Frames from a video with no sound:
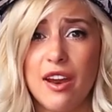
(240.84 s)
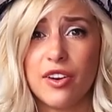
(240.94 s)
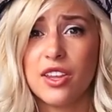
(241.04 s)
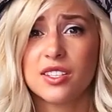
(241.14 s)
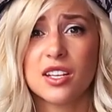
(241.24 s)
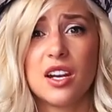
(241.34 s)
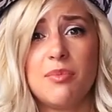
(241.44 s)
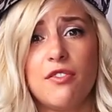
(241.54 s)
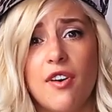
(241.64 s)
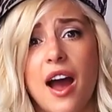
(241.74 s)
and everything's gonna
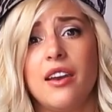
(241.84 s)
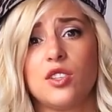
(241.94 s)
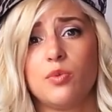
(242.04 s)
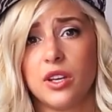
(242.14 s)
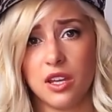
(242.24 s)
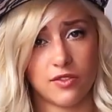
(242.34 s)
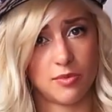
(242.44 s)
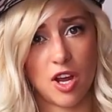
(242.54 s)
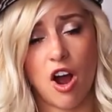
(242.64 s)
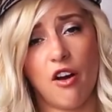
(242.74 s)
be fine, is what
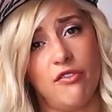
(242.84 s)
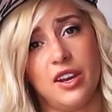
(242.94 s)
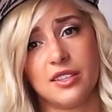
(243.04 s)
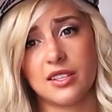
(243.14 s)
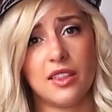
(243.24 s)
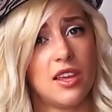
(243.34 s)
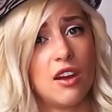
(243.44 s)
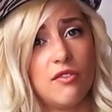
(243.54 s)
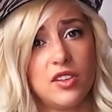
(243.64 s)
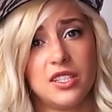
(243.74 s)
gives me confidence at the
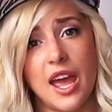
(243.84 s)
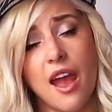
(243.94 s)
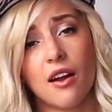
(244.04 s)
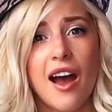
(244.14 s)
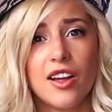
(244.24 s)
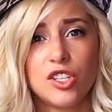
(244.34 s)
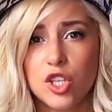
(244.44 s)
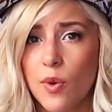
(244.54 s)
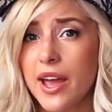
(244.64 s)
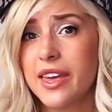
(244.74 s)
end of the day.
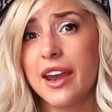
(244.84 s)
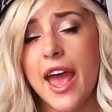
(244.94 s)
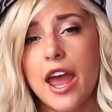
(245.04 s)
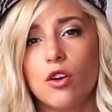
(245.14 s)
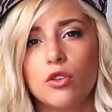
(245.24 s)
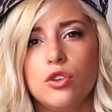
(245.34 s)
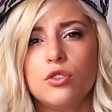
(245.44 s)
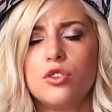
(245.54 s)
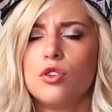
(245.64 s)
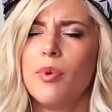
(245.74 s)
Do I get hate on
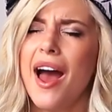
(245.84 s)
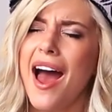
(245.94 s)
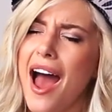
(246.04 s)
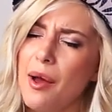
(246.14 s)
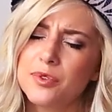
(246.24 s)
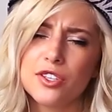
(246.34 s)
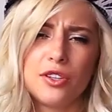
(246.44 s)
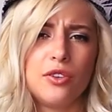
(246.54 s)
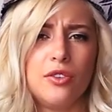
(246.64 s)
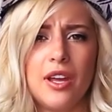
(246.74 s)
YouTube?
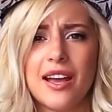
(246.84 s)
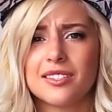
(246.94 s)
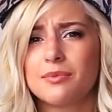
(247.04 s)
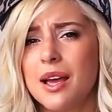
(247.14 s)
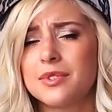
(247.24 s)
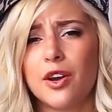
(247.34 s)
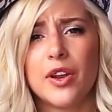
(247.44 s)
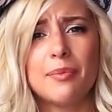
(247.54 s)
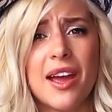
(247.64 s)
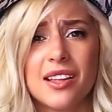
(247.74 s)
Absolutely. Sometimes I
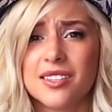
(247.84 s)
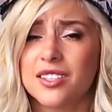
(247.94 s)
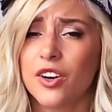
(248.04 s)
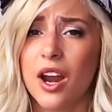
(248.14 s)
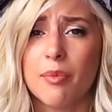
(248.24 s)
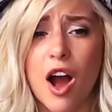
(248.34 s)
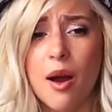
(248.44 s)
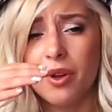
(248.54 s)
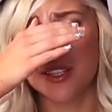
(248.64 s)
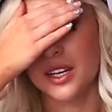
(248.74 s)
read my Instagram
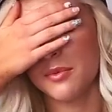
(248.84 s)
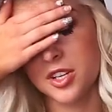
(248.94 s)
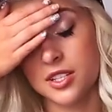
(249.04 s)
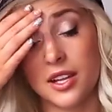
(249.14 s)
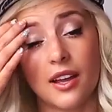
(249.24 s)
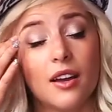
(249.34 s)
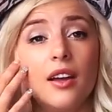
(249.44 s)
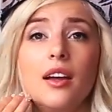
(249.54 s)
comments and I'm just like,